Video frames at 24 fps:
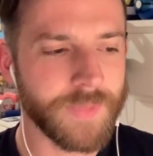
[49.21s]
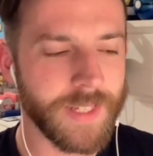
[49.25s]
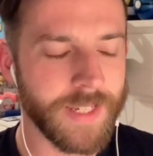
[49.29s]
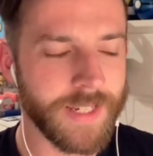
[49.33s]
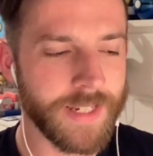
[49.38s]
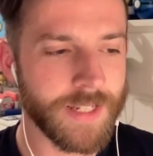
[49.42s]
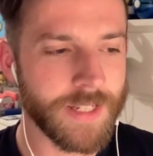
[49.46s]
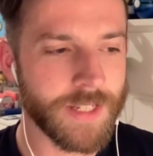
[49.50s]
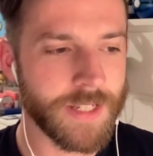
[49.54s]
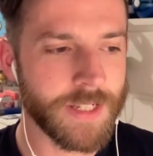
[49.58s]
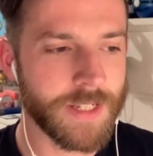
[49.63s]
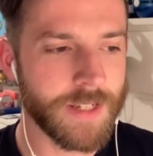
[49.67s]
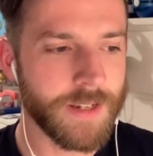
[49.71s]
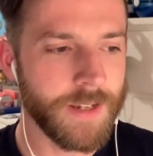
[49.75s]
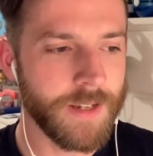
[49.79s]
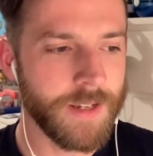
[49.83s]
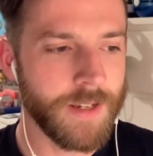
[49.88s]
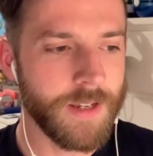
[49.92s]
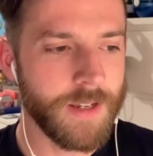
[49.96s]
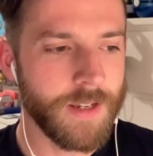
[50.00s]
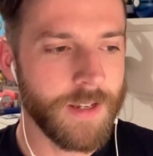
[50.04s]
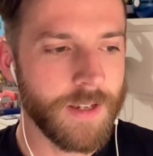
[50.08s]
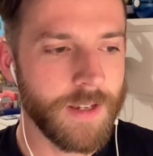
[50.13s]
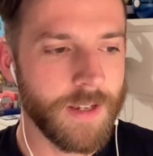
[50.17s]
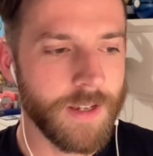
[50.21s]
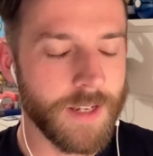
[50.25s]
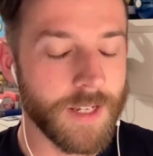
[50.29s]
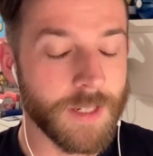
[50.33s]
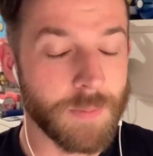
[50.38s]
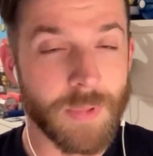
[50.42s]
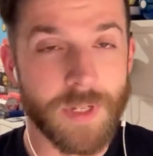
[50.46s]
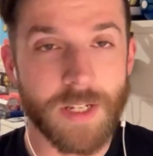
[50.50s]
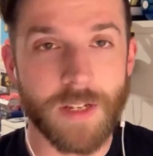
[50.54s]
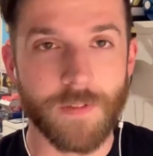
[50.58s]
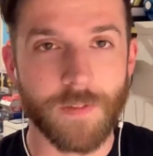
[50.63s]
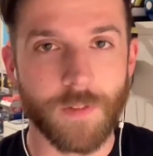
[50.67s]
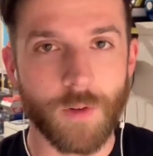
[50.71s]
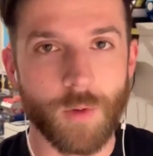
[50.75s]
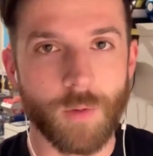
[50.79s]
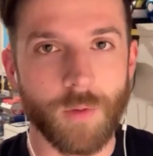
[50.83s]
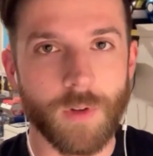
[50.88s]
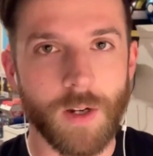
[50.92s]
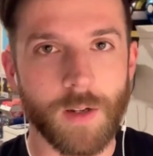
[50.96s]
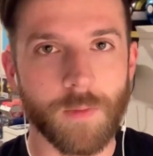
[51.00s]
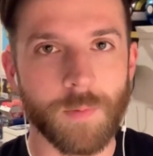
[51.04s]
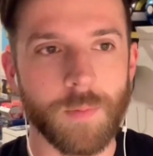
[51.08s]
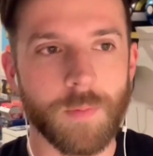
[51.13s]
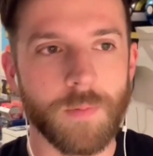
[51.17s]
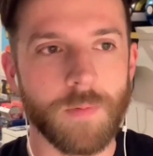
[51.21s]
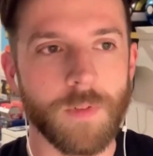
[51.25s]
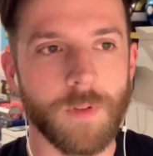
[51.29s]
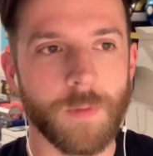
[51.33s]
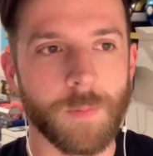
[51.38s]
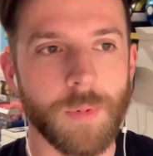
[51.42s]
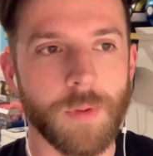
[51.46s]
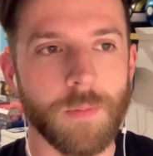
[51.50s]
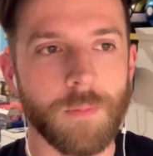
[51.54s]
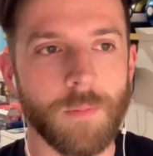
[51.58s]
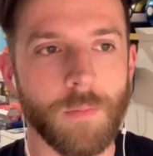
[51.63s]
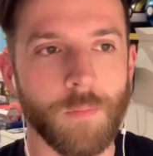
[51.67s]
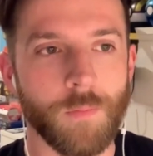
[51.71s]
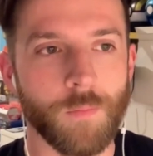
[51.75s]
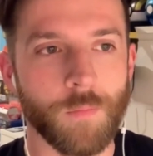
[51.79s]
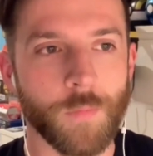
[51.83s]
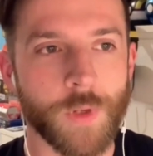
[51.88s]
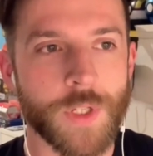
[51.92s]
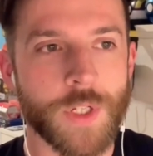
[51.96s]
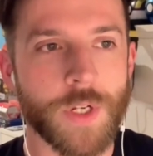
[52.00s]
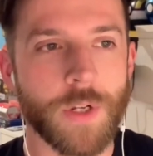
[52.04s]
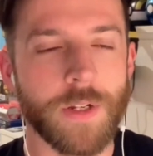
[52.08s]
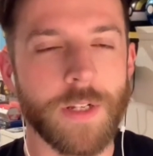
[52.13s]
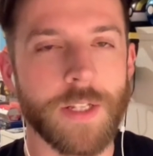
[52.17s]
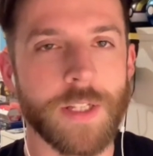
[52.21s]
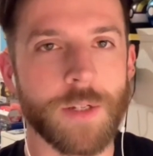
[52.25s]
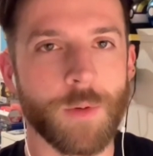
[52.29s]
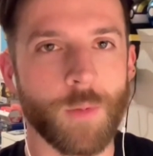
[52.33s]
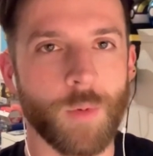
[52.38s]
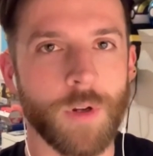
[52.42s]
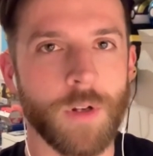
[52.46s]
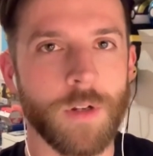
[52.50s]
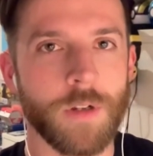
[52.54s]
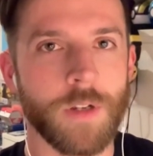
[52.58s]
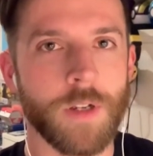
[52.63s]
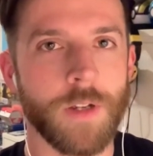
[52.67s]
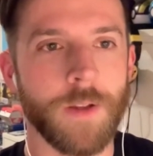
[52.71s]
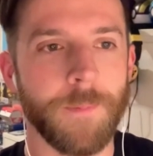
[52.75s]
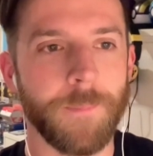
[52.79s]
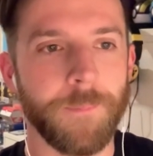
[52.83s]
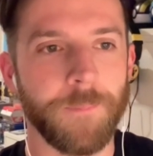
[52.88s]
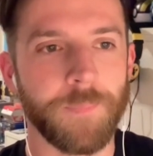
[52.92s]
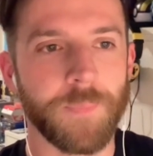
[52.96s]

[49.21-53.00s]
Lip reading: It's been difficult. I've been returning to work.